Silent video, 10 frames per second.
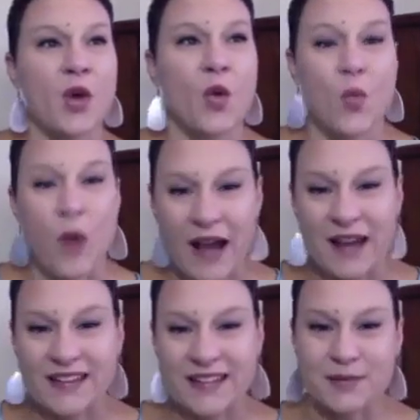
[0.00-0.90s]

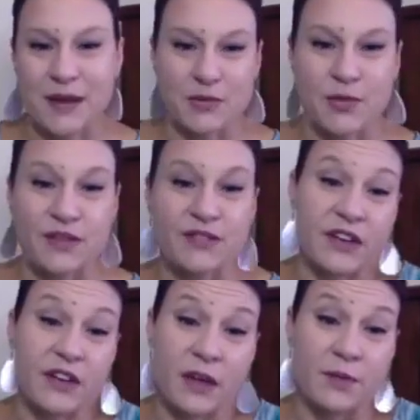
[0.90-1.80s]
why sometimes we
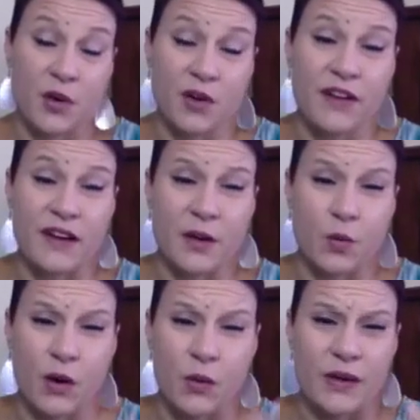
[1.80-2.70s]
feel unmotivated
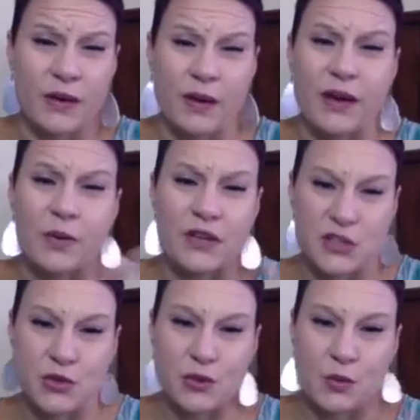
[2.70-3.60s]
and what can we
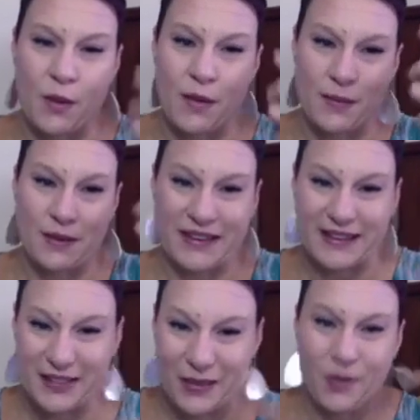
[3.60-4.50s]
do and what might be
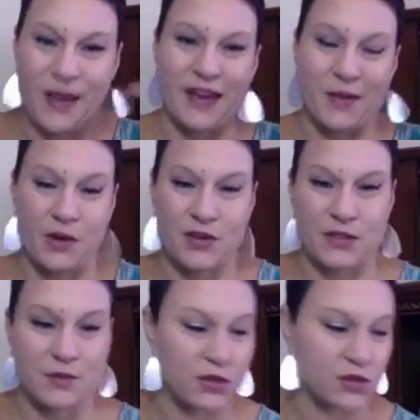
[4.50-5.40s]
getting in the way and what are
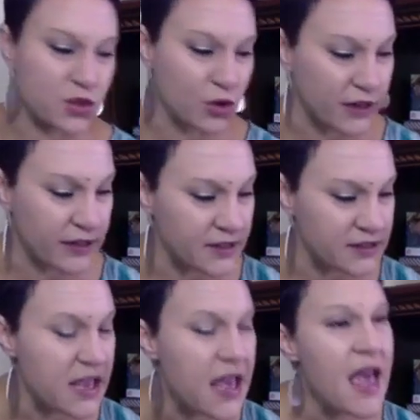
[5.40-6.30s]
some of those
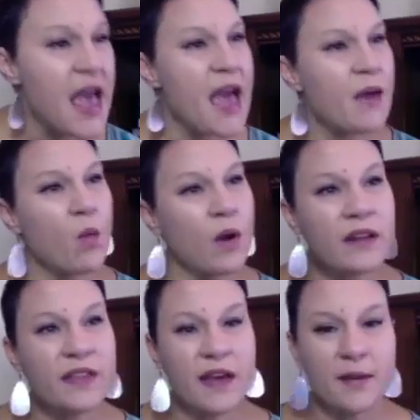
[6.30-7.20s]
stories. And one
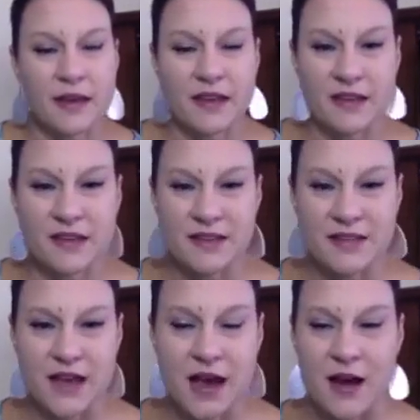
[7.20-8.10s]
of them
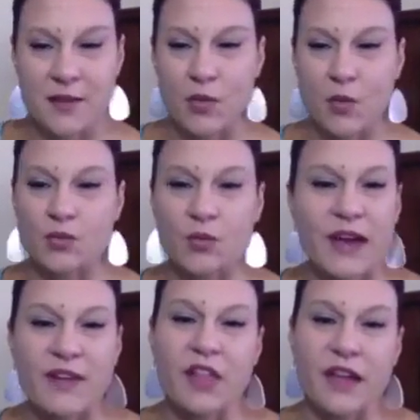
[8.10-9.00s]
is we
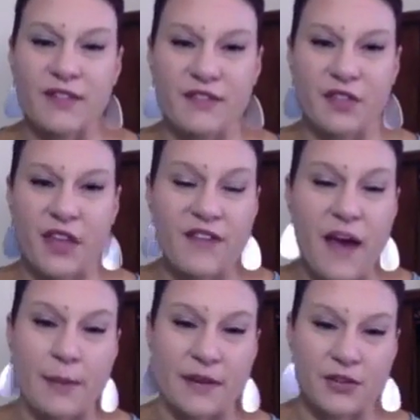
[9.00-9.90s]
have life
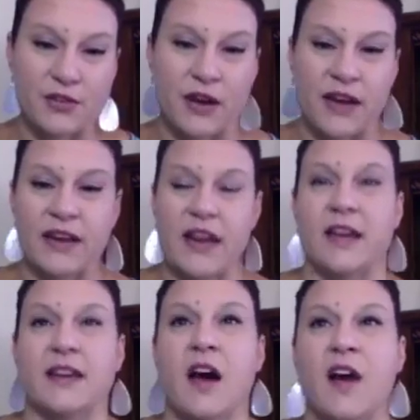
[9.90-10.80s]
happens, right?
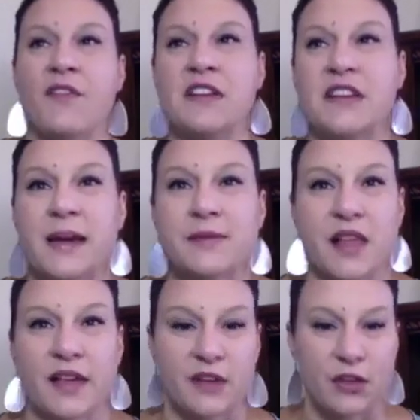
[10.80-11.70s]
And oftentimes
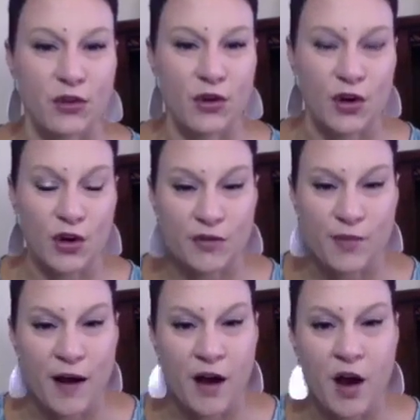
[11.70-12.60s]
life can throw a
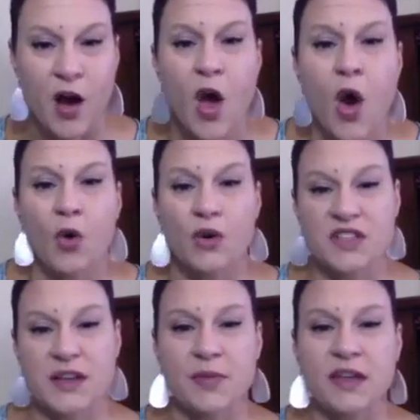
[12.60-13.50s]
curveball or
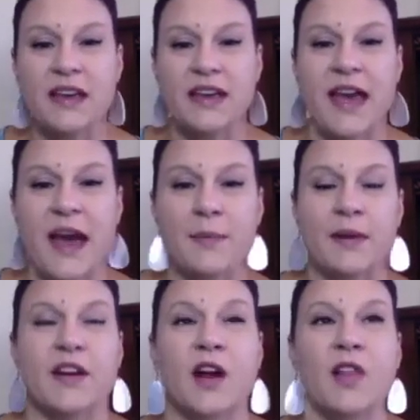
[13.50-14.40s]
something can
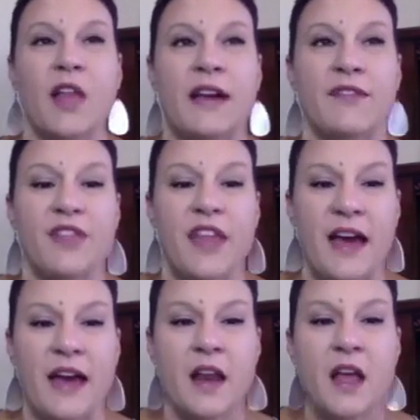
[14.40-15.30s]
happen in our life
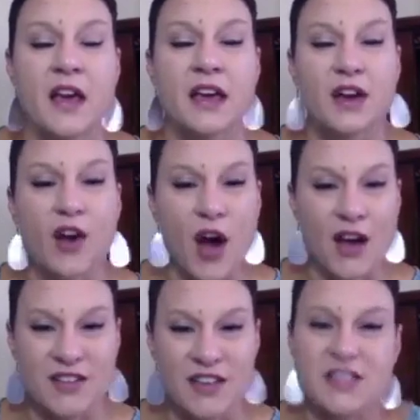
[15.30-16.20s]
that can
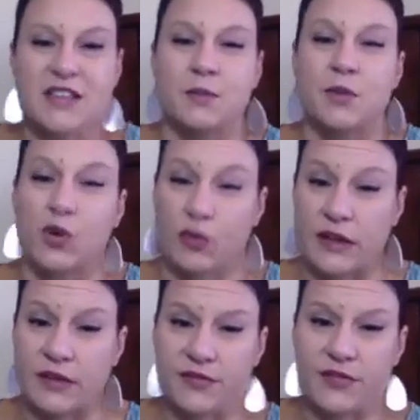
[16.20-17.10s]
cause us some
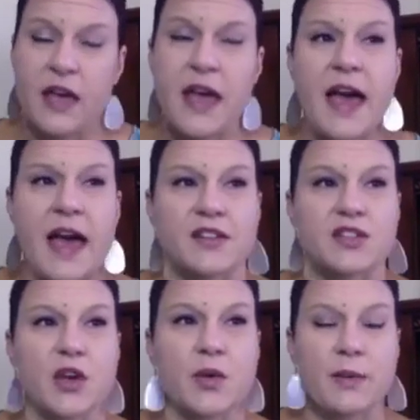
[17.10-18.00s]
grief. And
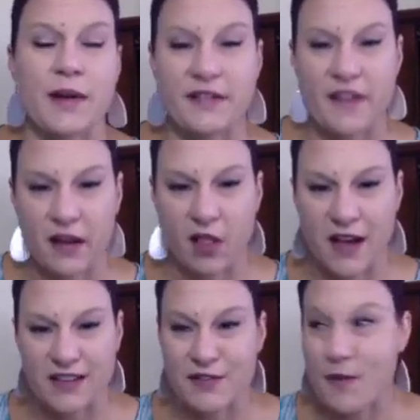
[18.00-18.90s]
so we might have had a
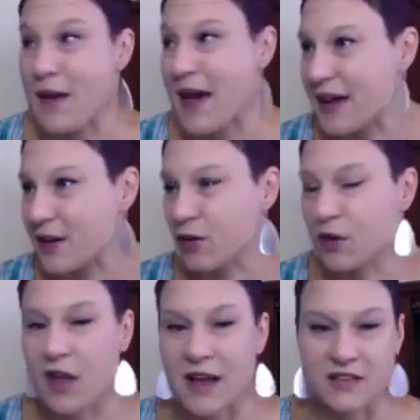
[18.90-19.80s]
loss of a pet or
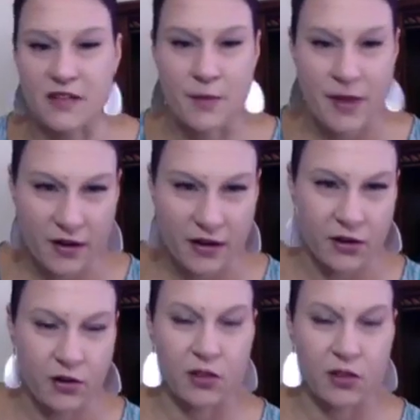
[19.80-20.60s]
a loss of a parent or a